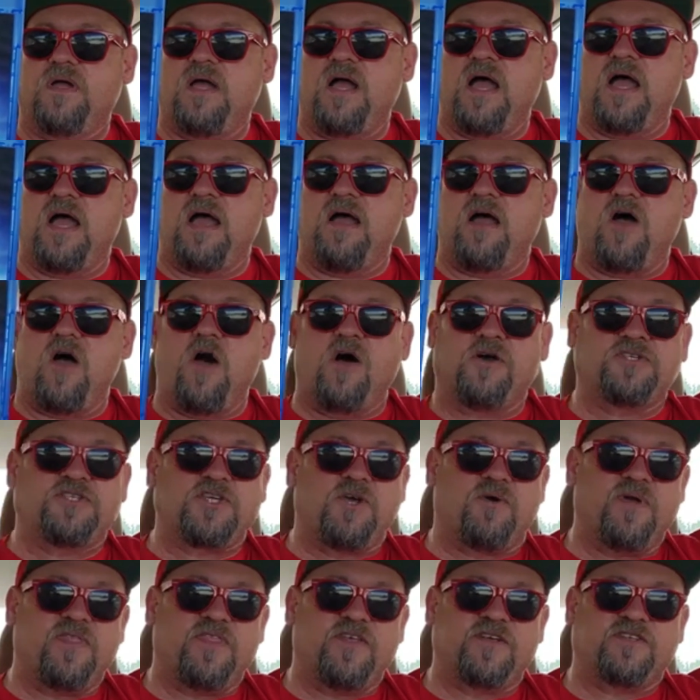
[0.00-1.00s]

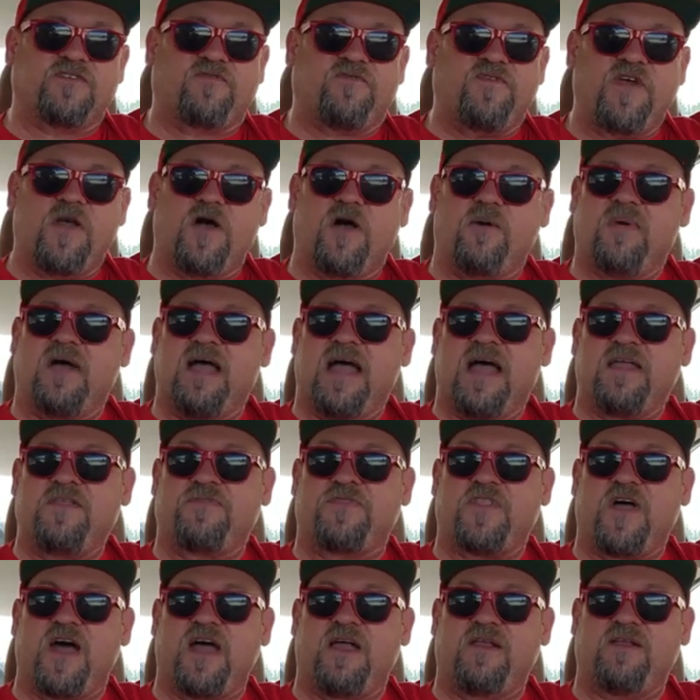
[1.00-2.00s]
Also in this film, I
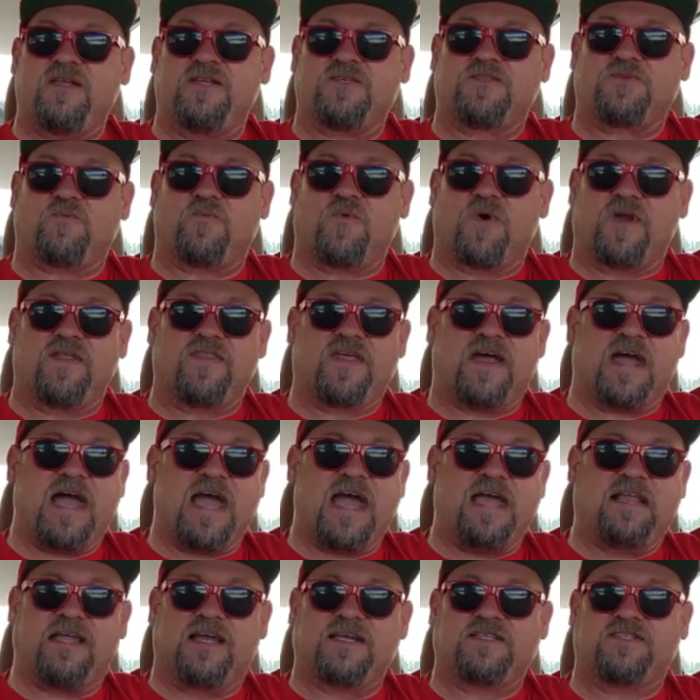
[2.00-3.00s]
thought is one of the
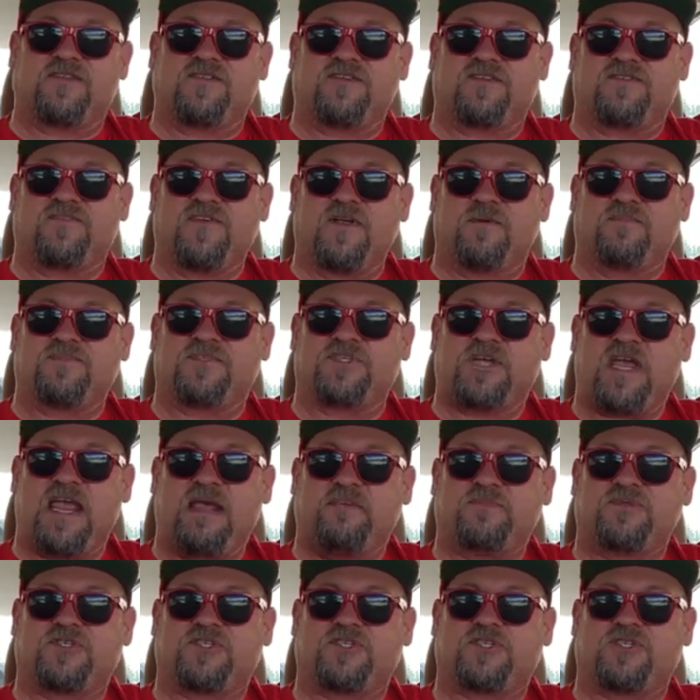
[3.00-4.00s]
highlights of this film,
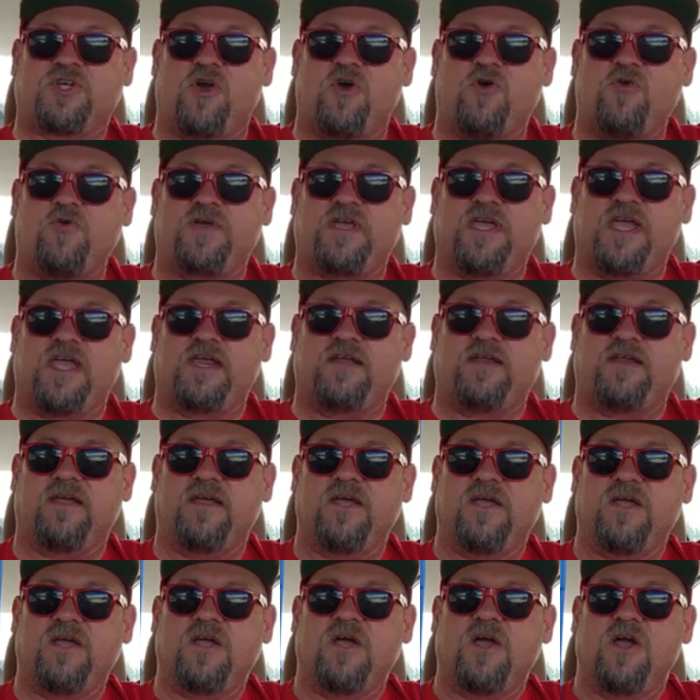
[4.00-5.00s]
James Token,
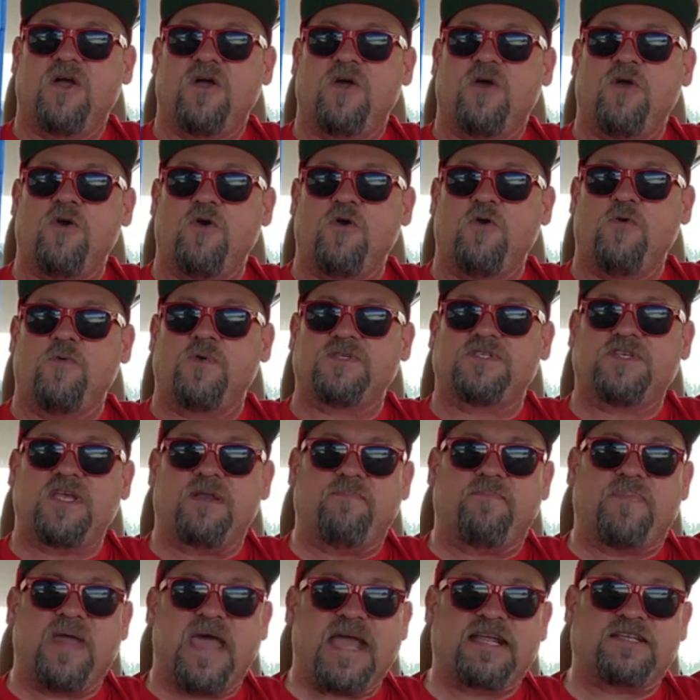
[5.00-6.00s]
who was
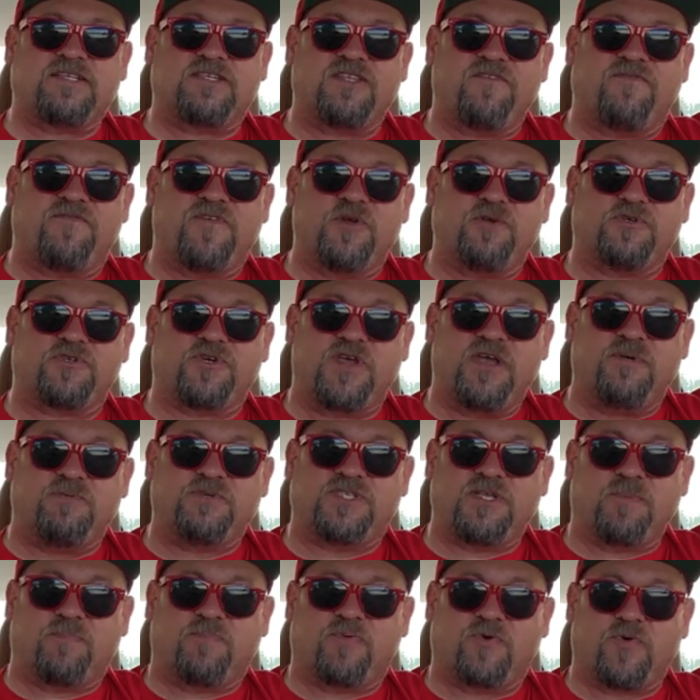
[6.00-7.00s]
in Back to the Future. He
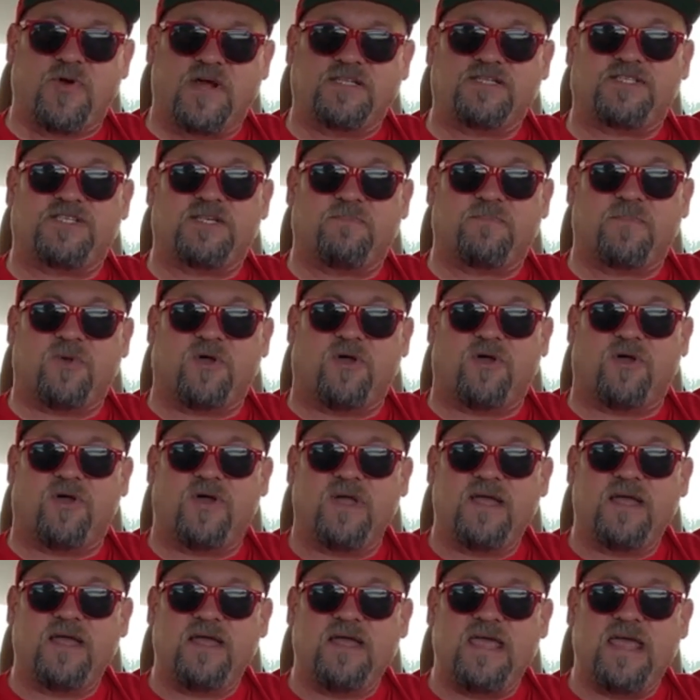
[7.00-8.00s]
was the
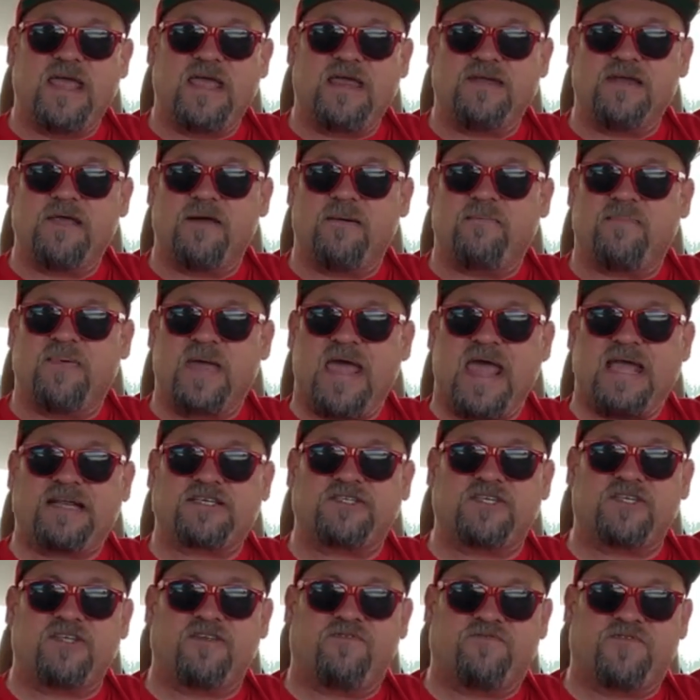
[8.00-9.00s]
principal in
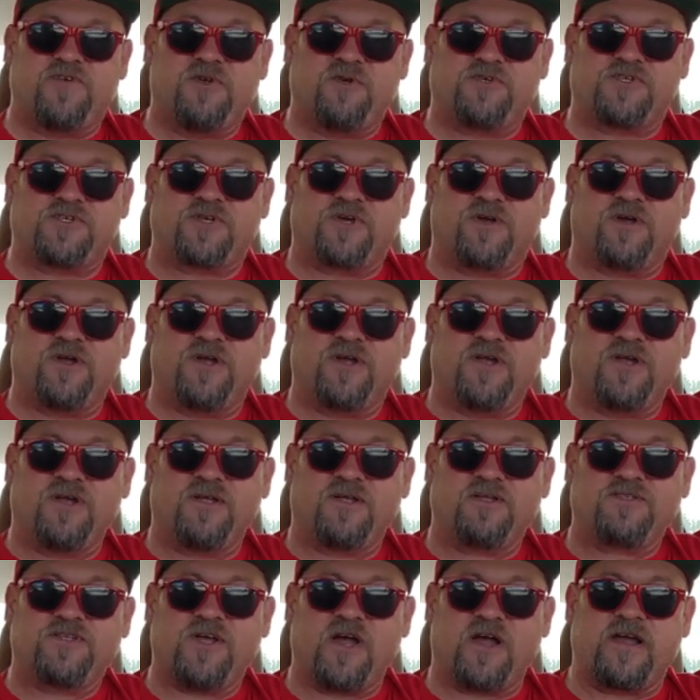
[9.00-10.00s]
Back to the Future,
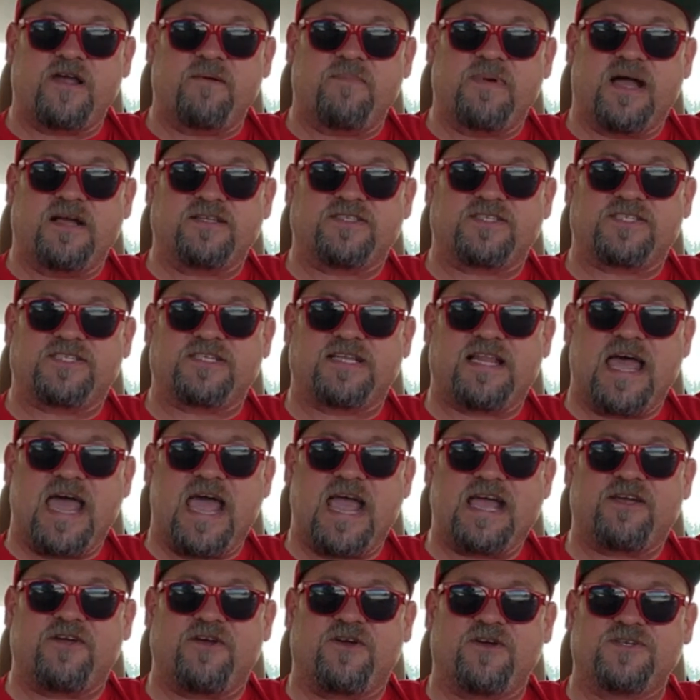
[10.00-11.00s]
talking about
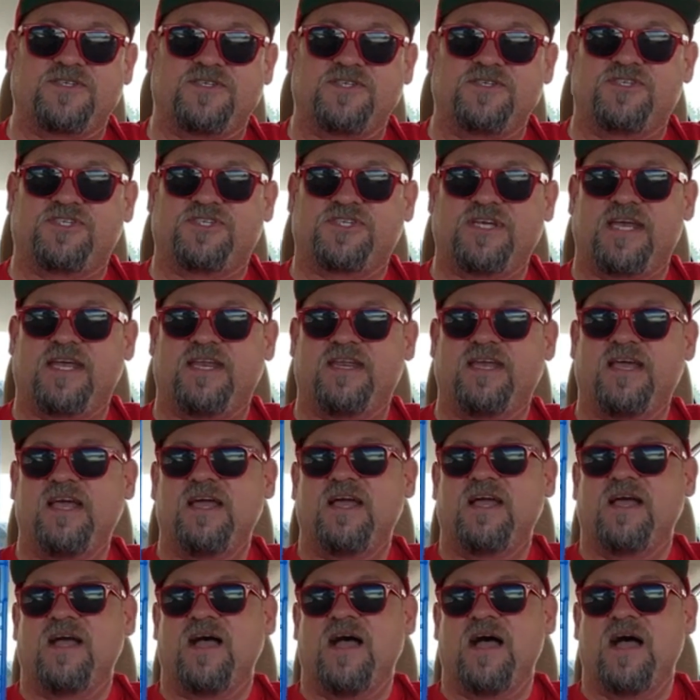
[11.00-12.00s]
slackers and shit.
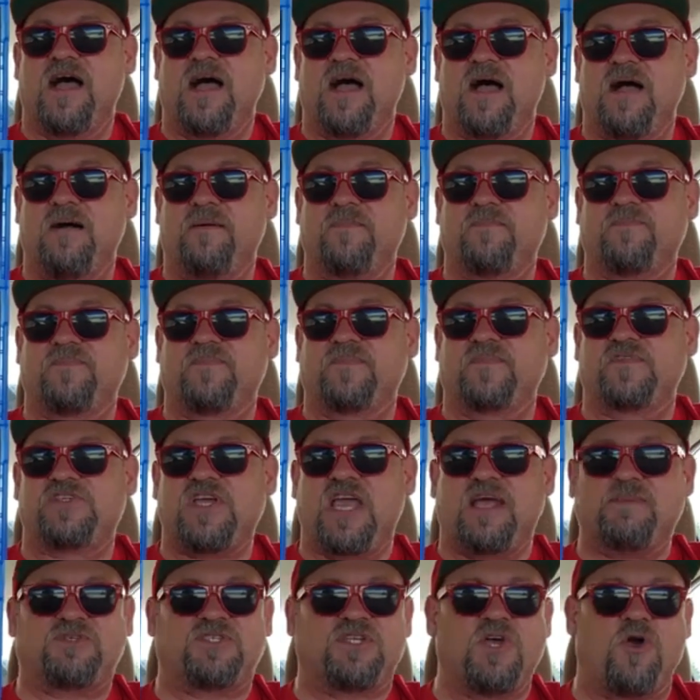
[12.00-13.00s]

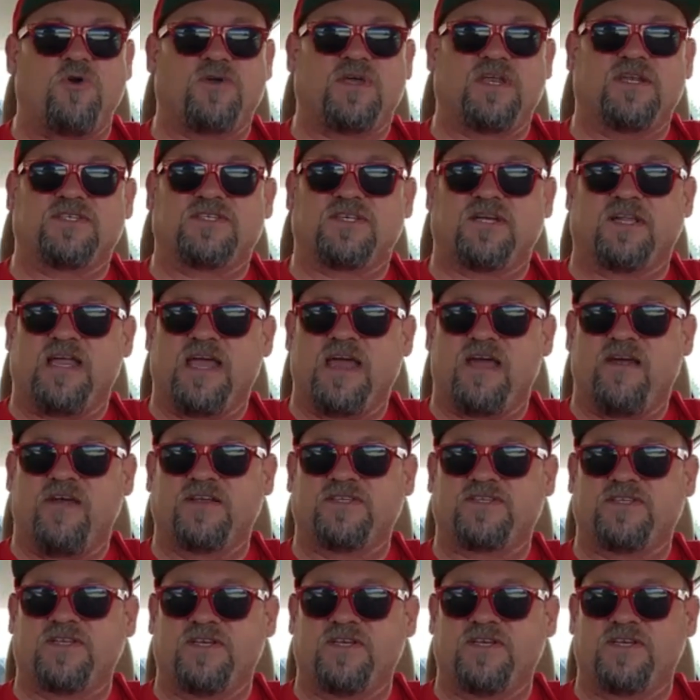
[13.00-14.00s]
James Token is
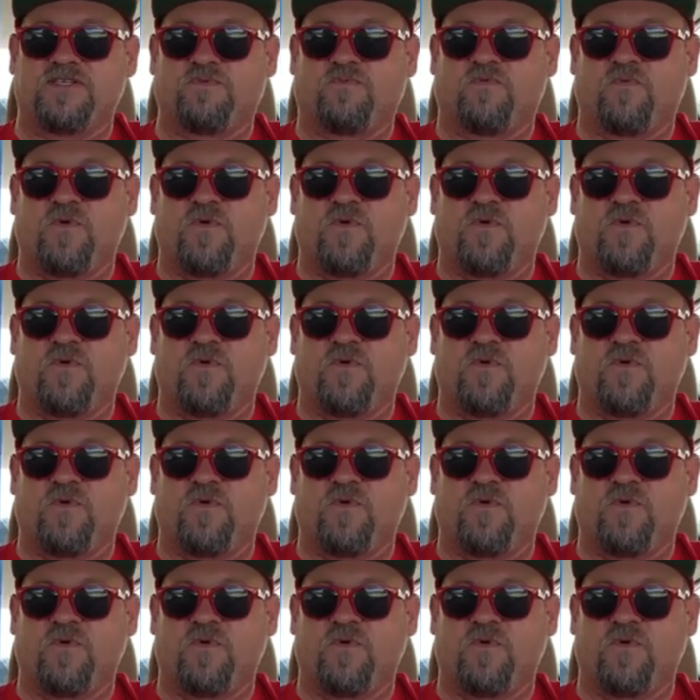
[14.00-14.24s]
hilarious in this.